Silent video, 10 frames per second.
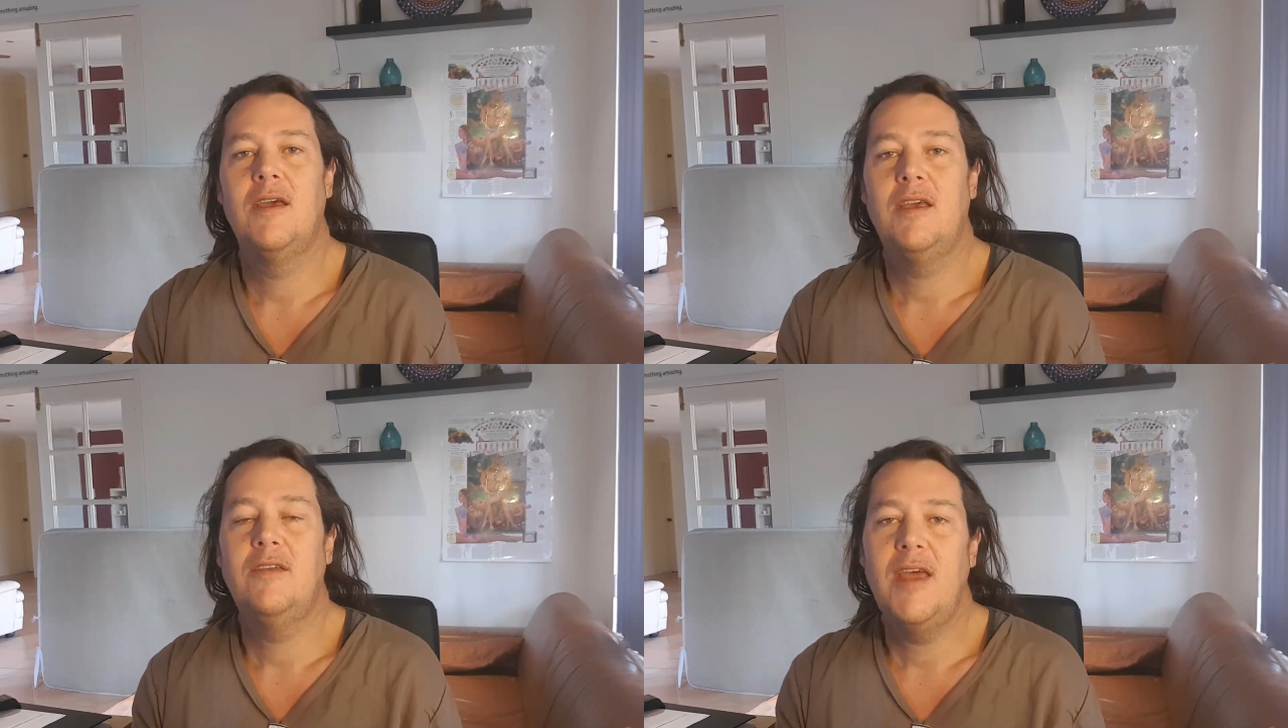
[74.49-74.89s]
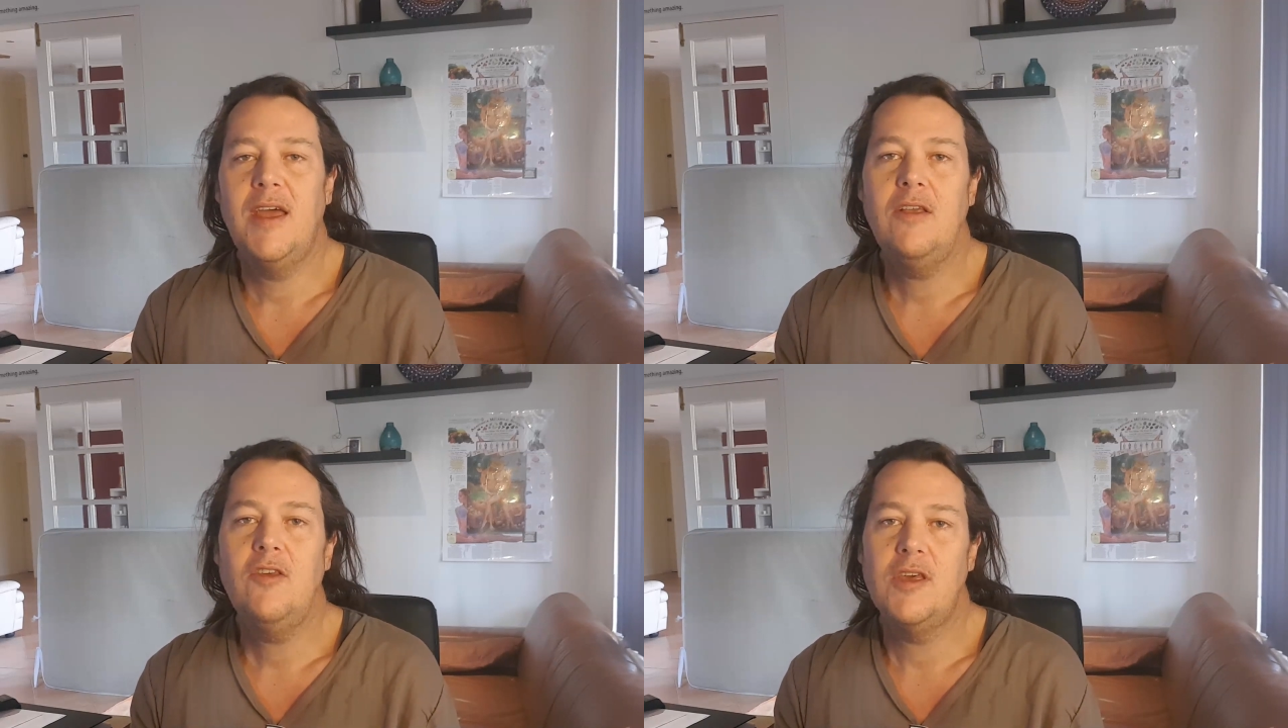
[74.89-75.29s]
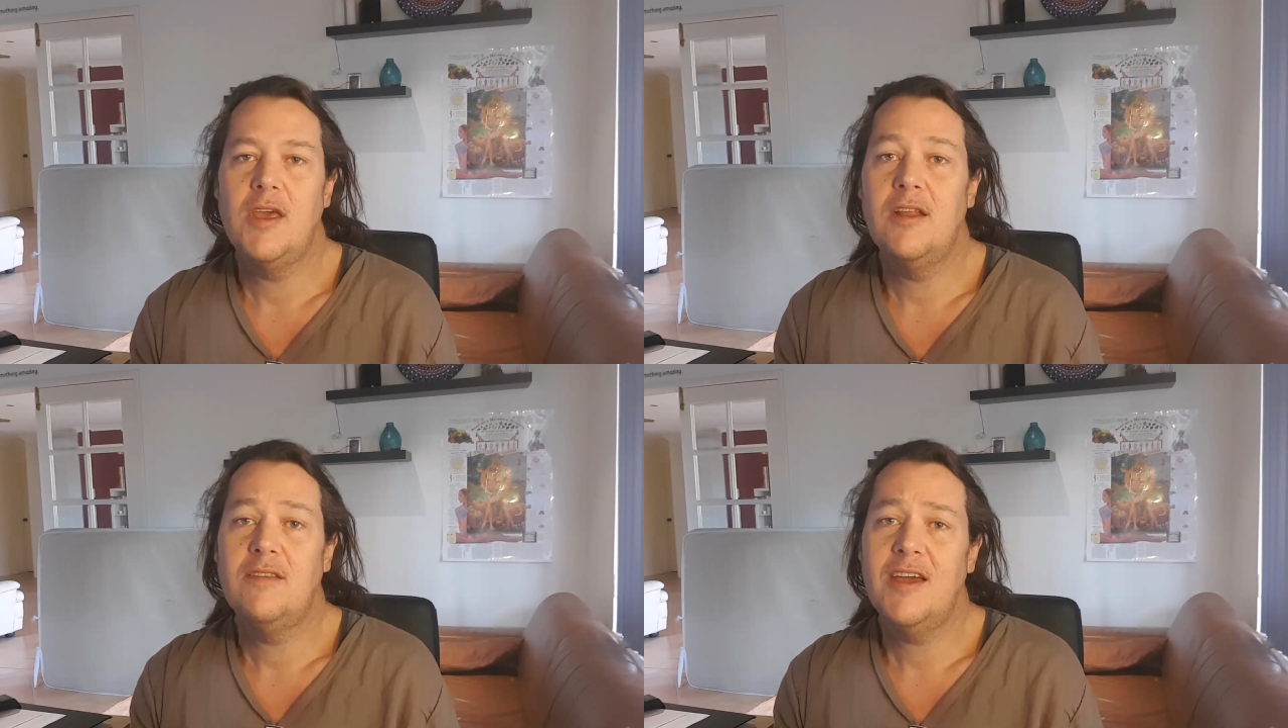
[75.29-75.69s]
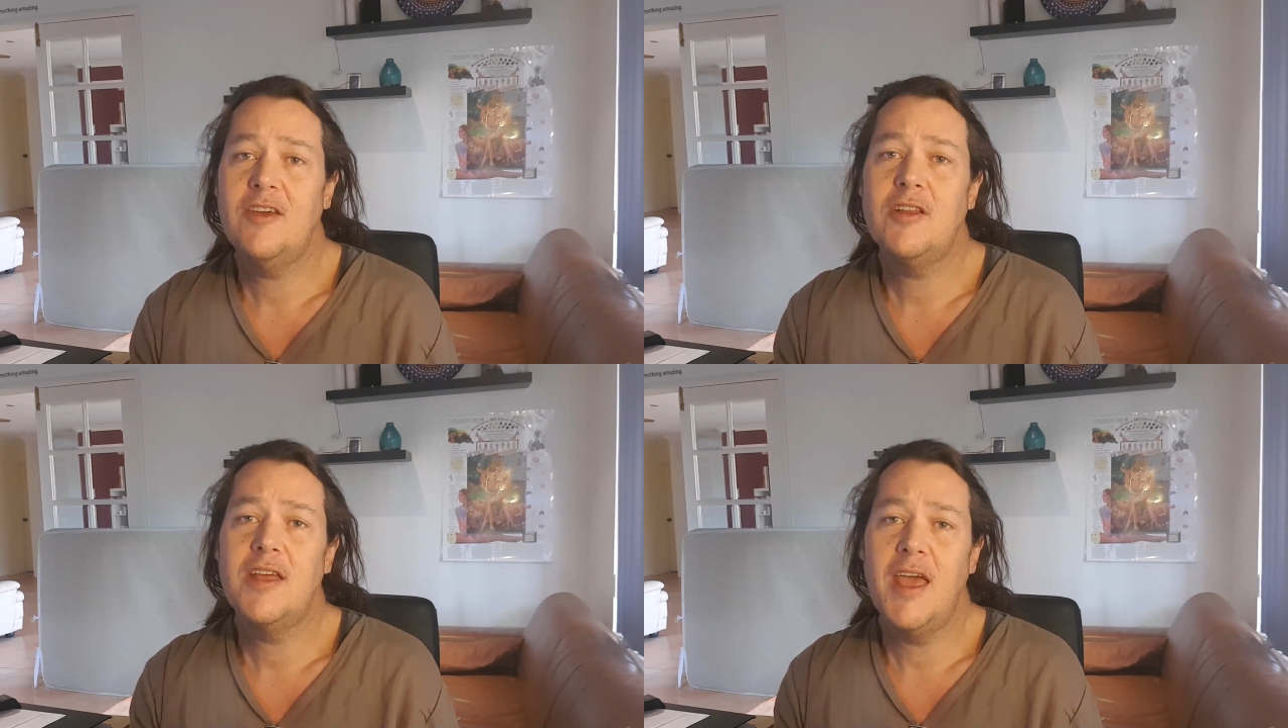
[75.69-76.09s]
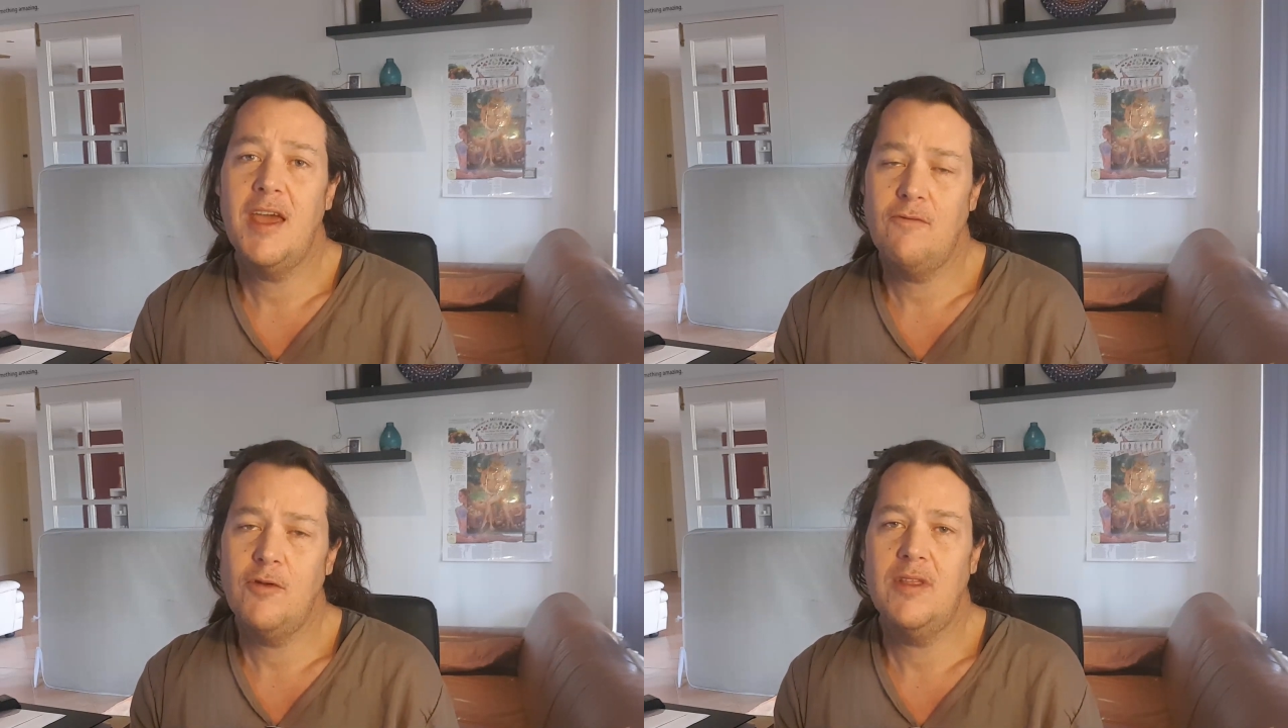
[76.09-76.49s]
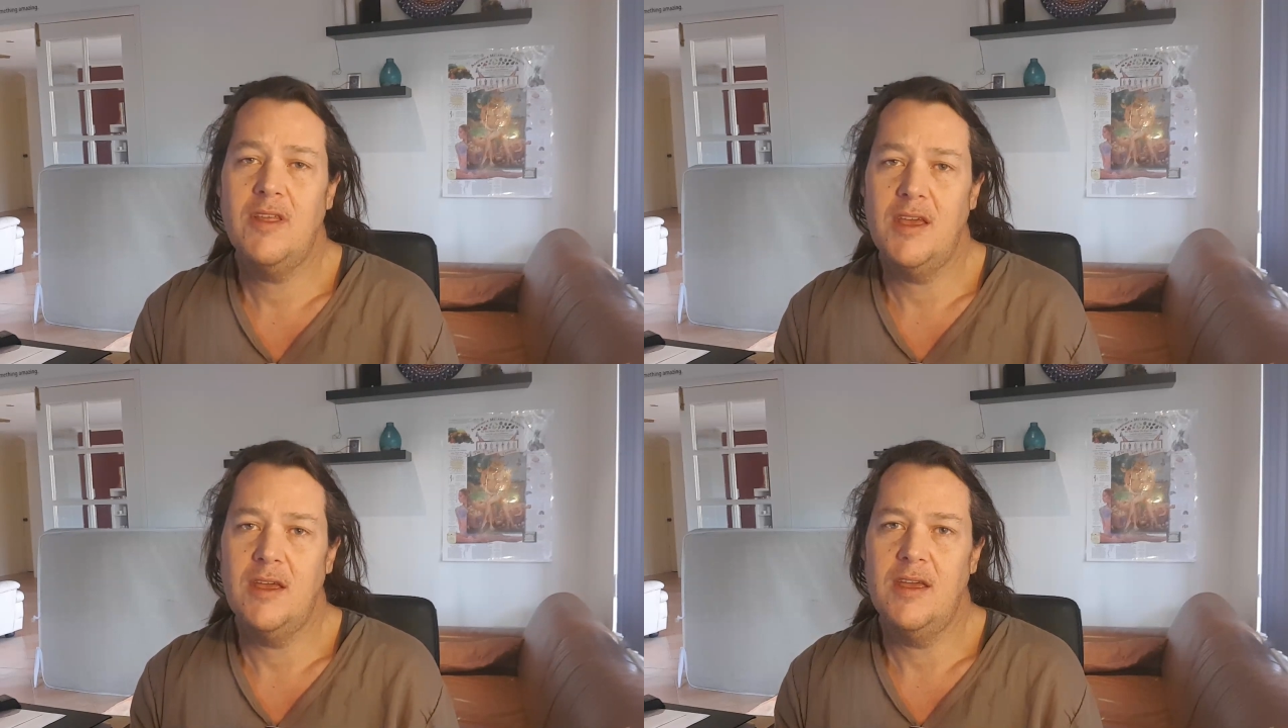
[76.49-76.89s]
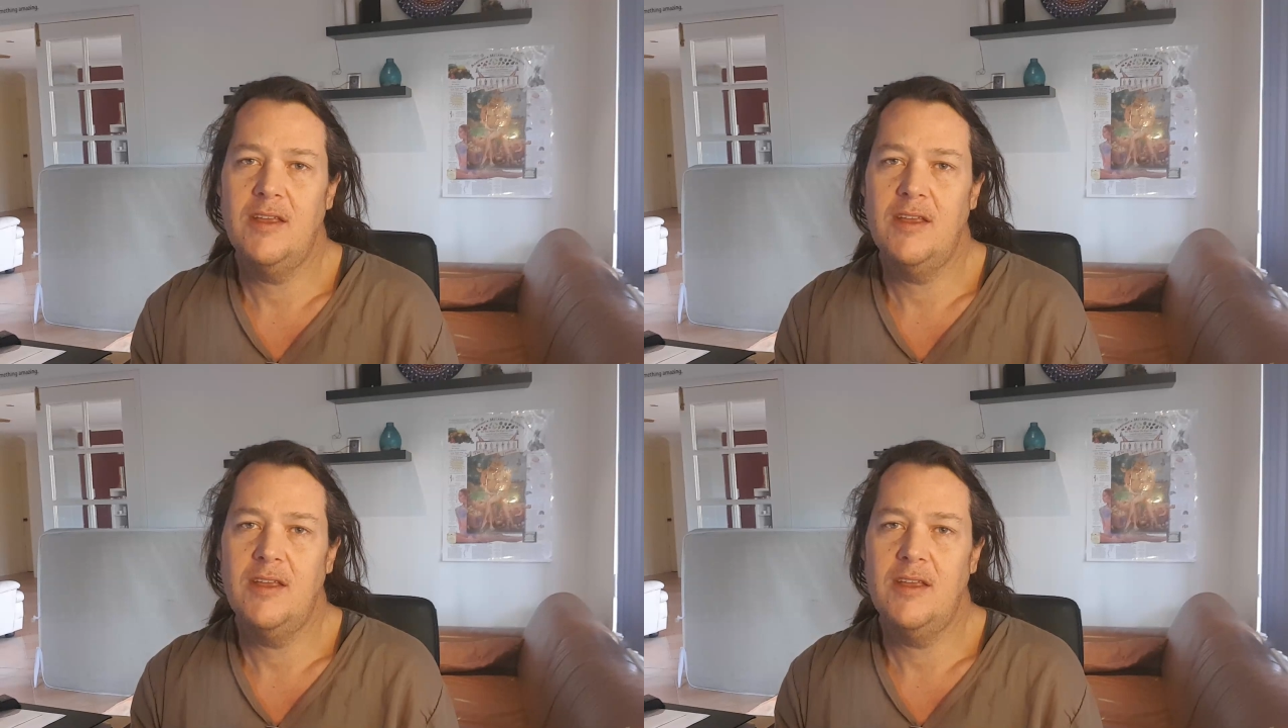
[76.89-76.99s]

is energy, and it's actually everything.